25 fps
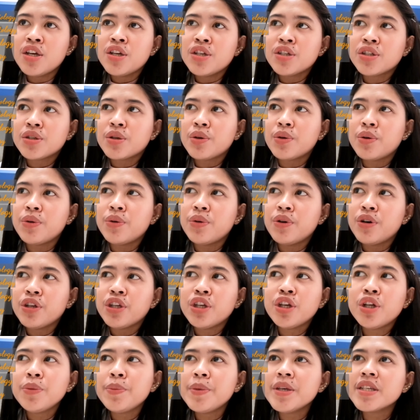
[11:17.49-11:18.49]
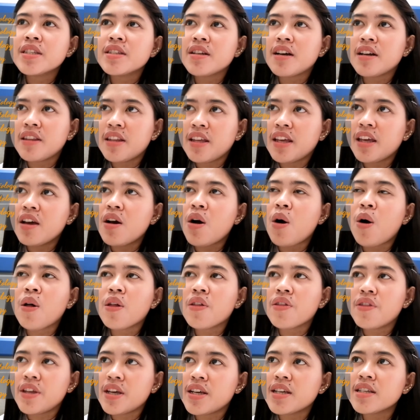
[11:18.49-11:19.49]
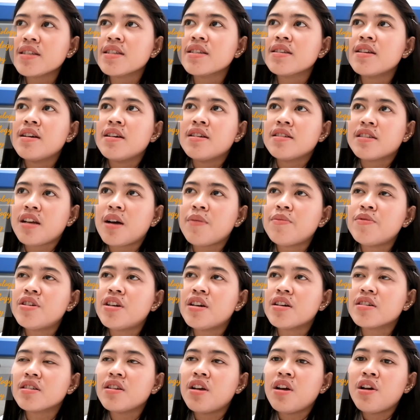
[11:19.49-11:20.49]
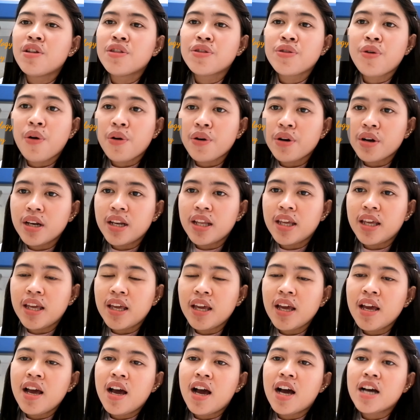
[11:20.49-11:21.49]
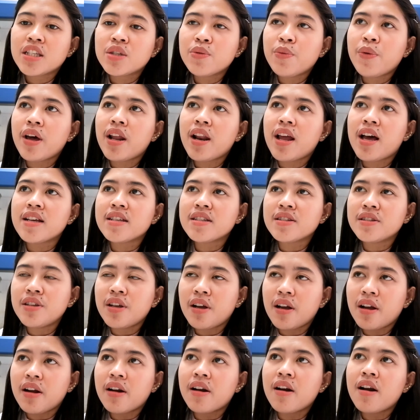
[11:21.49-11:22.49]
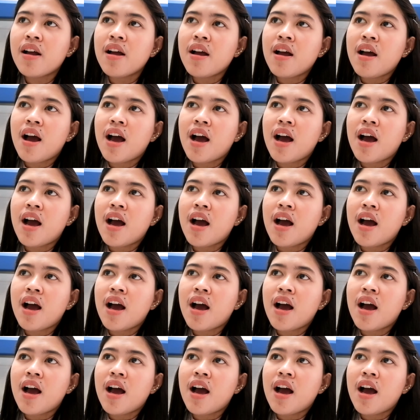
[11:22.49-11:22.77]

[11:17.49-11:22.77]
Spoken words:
So you'll be studying all these subjects thoroughly as well as their